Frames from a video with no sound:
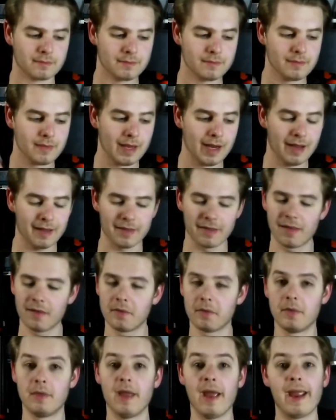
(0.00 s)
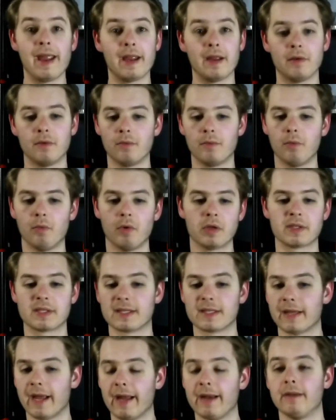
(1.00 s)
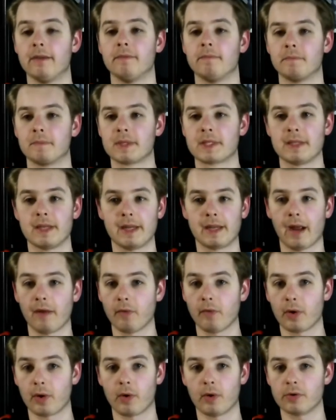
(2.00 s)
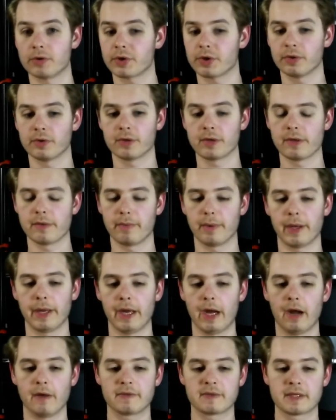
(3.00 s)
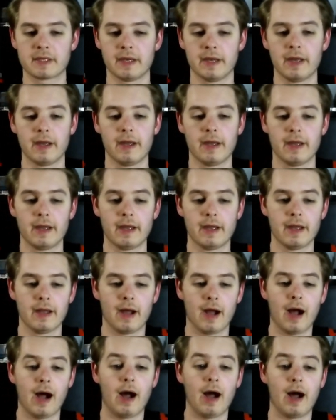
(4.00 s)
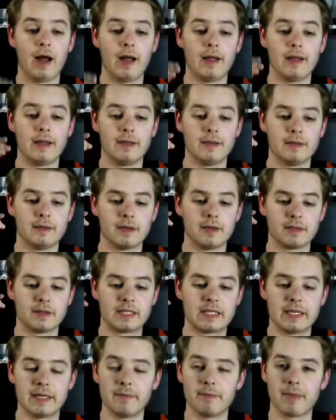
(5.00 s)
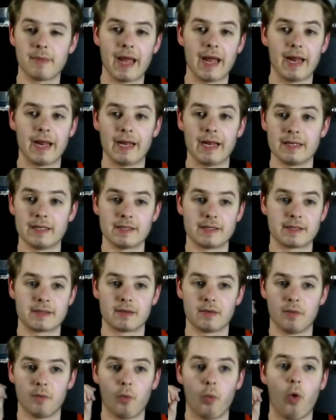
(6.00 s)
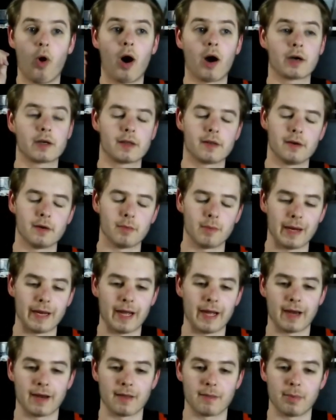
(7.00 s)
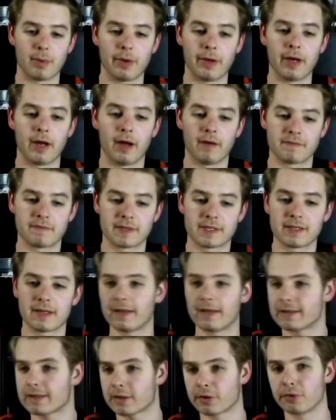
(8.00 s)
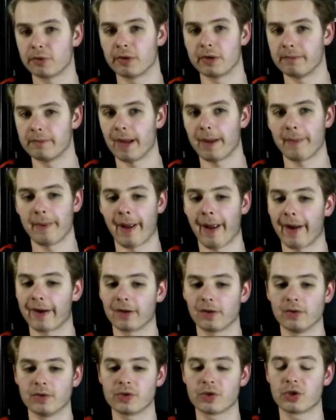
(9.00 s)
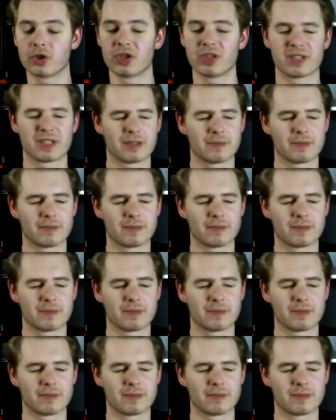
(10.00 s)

They, once again, sneak ever closer to the playoffs. A team that has walked their way out of the playoffs, that's the Green Bay Packers. Just